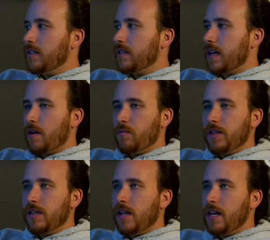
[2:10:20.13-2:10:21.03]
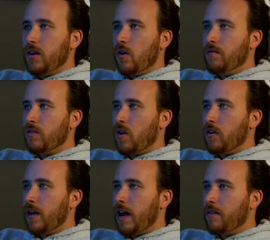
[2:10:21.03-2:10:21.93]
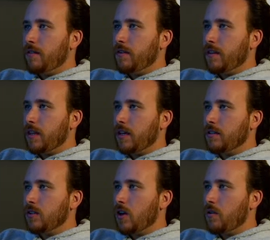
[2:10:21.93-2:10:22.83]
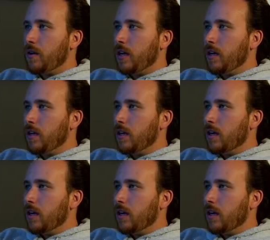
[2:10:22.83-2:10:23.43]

it's like, I really like overall how everything is going.